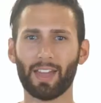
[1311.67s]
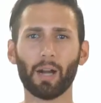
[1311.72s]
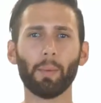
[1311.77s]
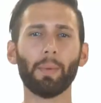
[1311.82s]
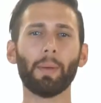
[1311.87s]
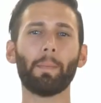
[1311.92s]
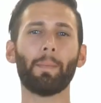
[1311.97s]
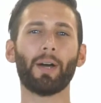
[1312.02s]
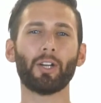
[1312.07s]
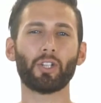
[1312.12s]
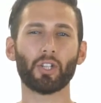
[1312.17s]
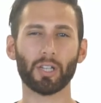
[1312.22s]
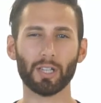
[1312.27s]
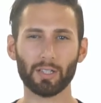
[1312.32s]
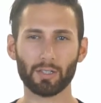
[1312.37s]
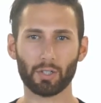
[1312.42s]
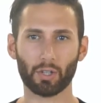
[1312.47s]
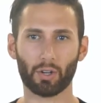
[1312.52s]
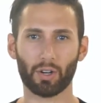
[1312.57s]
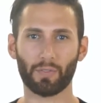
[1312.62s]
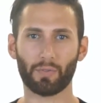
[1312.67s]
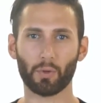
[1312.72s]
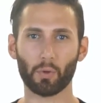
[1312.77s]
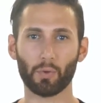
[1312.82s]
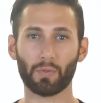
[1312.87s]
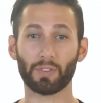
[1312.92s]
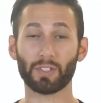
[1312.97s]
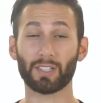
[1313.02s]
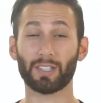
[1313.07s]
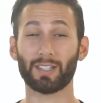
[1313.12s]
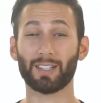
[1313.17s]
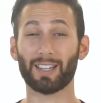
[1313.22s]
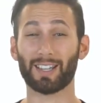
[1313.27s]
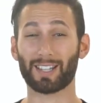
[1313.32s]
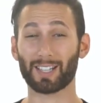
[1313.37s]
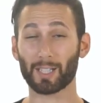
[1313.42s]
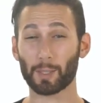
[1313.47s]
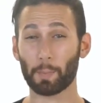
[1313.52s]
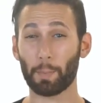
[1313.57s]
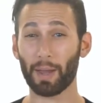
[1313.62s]
that'll be much easier if you've
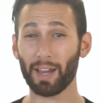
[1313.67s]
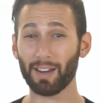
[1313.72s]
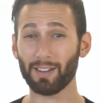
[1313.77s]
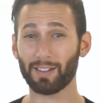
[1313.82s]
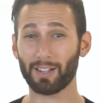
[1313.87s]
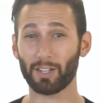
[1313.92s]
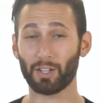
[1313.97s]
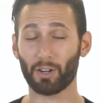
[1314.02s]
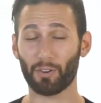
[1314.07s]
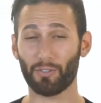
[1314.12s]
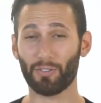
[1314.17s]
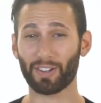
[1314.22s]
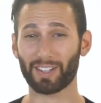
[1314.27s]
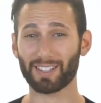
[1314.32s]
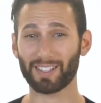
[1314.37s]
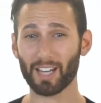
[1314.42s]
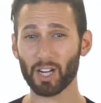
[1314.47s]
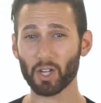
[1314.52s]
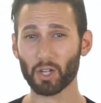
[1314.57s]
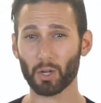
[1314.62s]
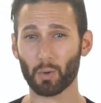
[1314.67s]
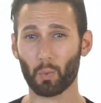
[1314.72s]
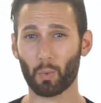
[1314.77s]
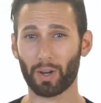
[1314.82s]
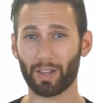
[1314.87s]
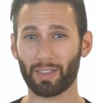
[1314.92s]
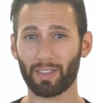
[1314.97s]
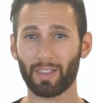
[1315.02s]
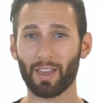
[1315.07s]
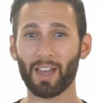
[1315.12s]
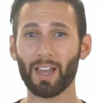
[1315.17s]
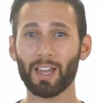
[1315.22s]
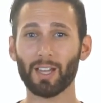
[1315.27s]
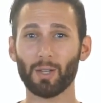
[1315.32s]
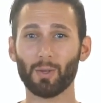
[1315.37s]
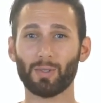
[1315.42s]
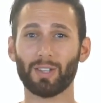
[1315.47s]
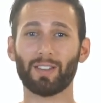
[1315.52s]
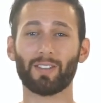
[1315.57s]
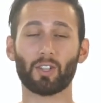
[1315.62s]
expanded your fixation width
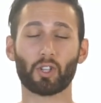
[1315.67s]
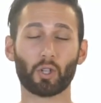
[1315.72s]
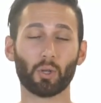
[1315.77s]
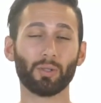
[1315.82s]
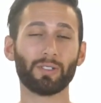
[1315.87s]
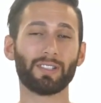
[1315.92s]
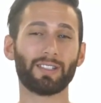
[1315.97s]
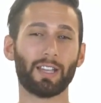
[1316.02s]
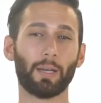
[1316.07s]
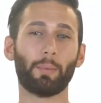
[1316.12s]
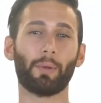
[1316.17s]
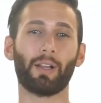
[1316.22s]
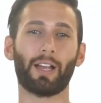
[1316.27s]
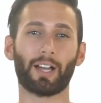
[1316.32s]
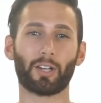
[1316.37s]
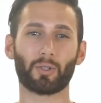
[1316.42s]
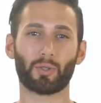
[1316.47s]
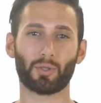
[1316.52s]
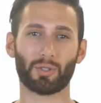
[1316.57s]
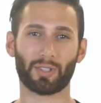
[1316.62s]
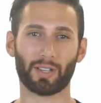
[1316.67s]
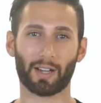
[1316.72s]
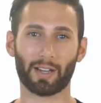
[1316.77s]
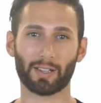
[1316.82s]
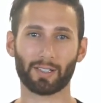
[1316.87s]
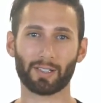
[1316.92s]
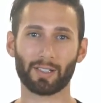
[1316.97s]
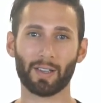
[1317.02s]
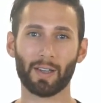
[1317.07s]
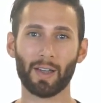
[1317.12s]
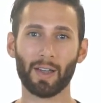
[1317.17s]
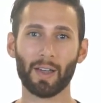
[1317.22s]
using the Schultz table exercise.